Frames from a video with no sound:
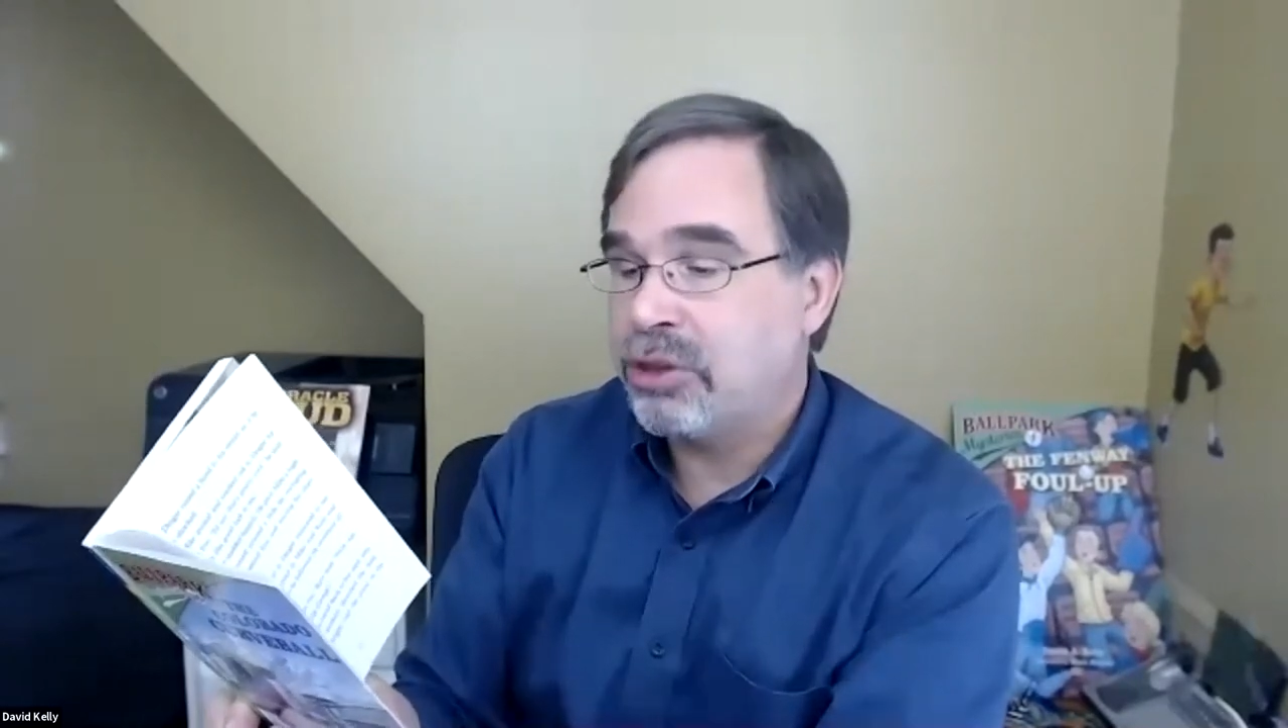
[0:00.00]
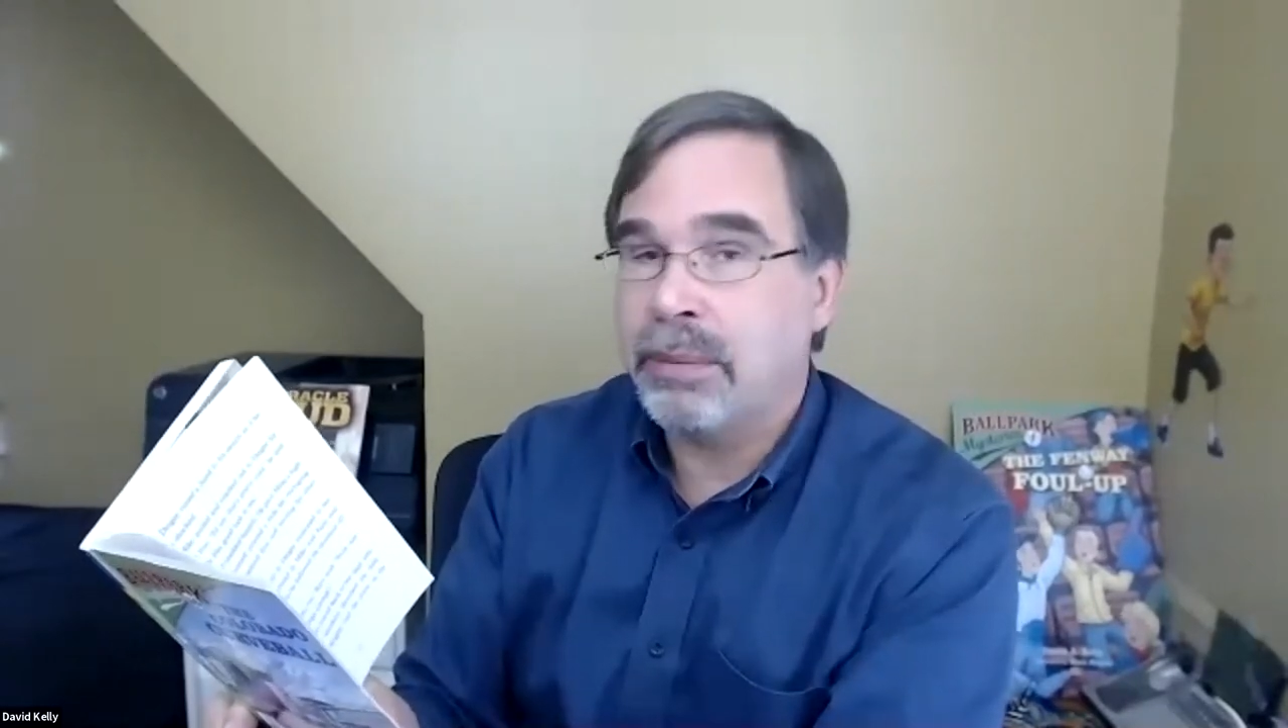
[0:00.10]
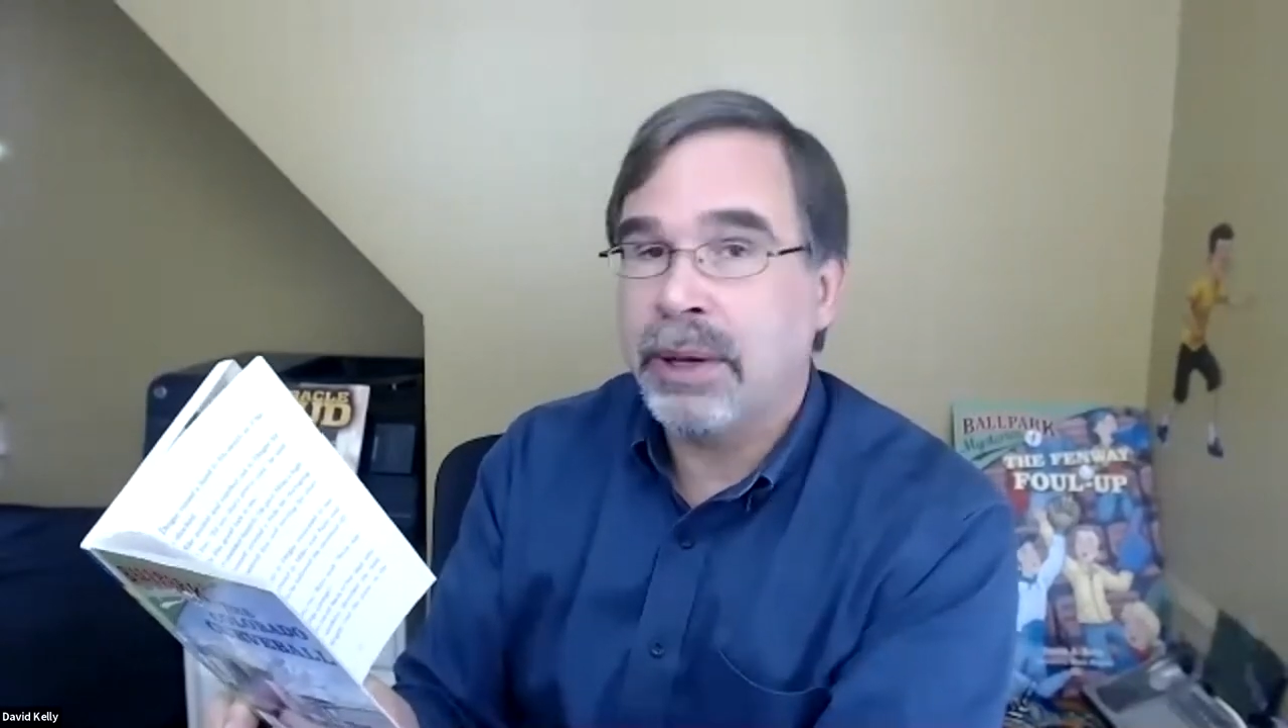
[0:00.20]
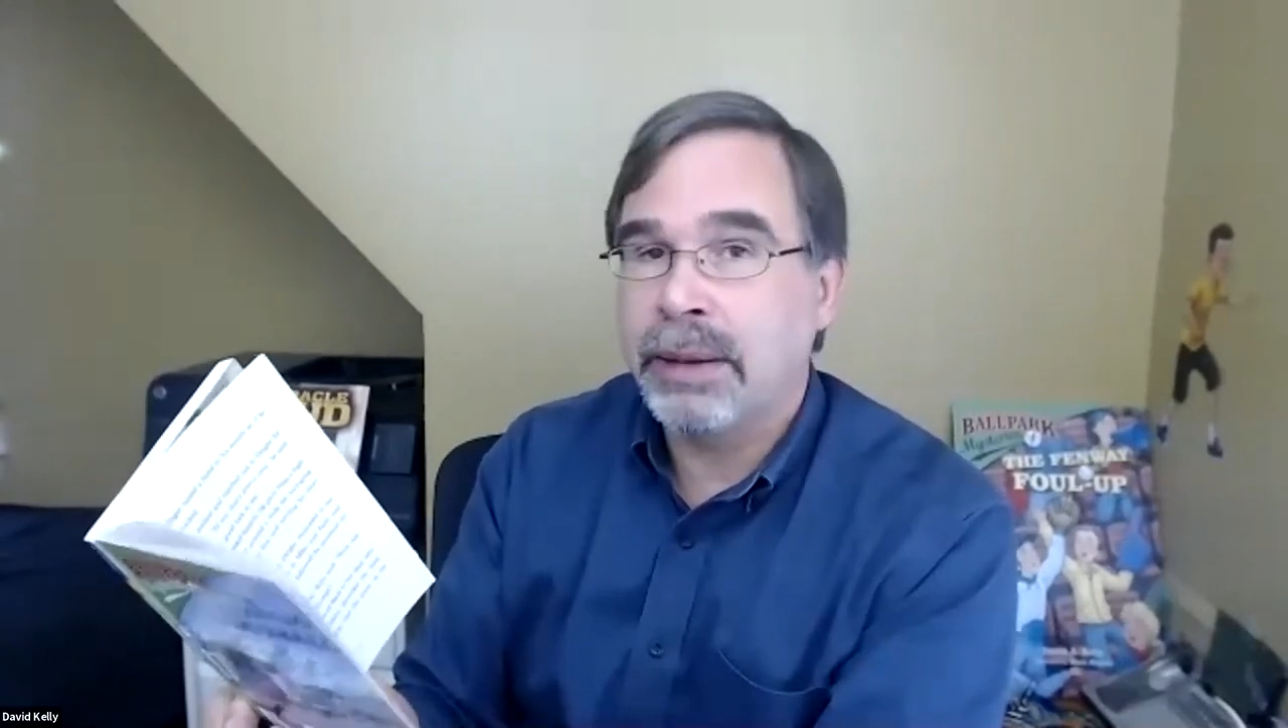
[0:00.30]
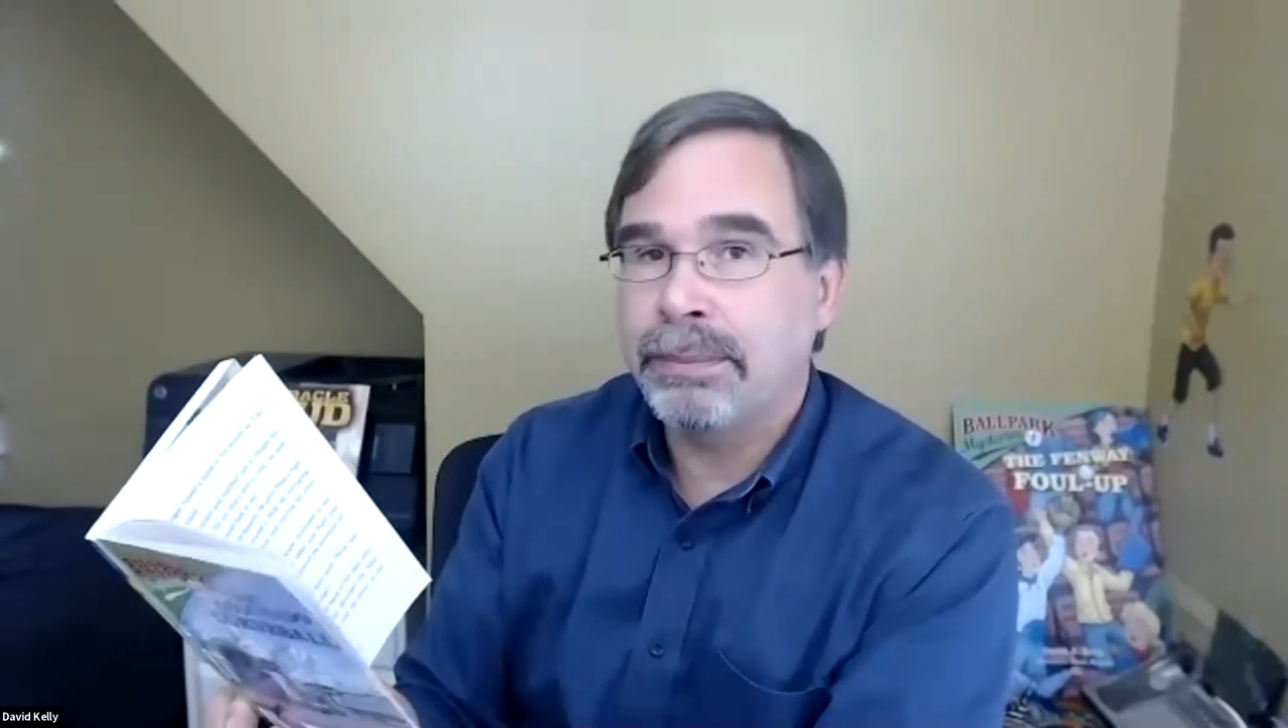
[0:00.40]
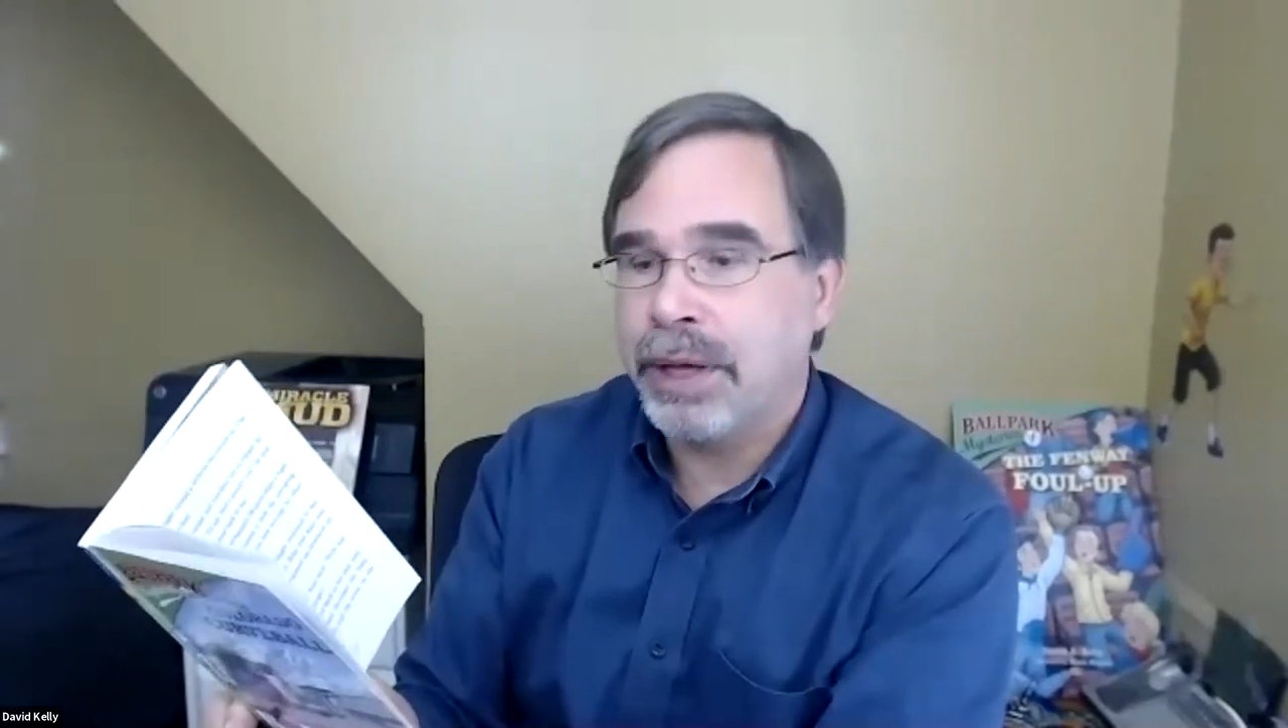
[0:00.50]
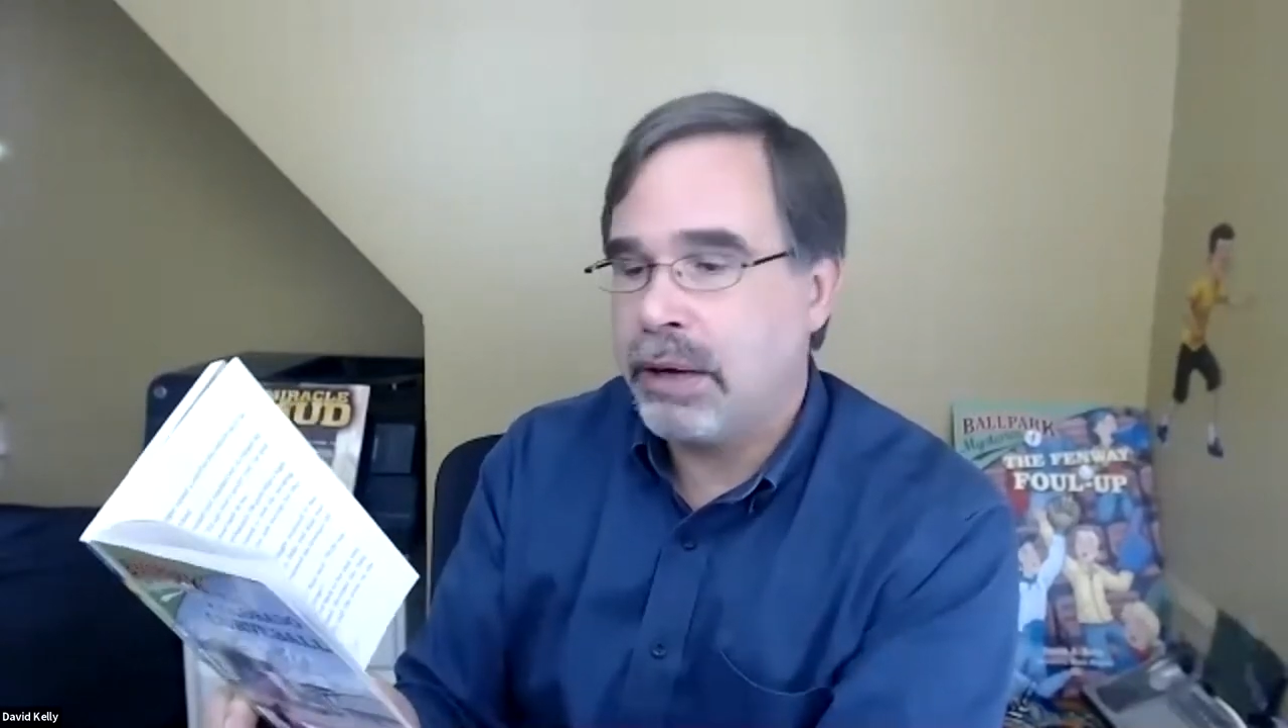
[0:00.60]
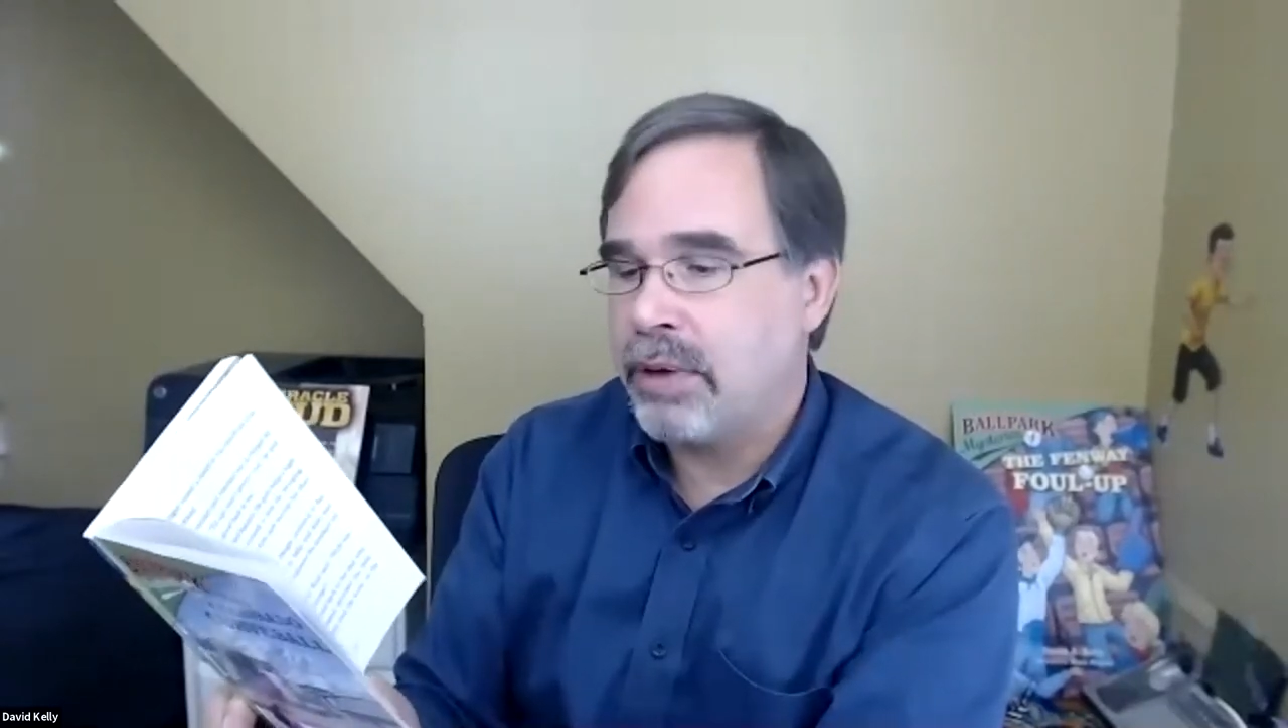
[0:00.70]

them on the plane